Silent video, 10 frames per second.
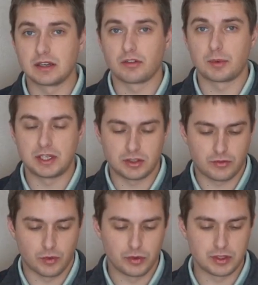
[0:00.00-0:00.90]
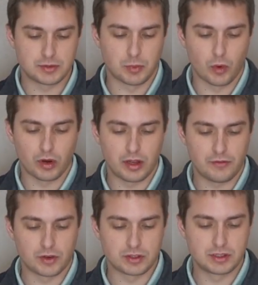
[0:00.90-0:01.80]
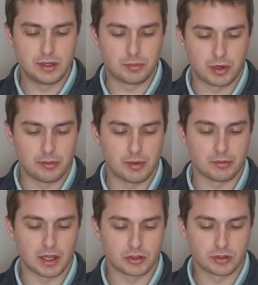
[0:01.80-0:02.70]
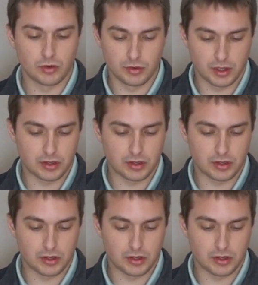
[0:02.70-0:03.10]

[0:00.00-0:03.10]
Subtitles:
information for the sport versus the premium luxury or the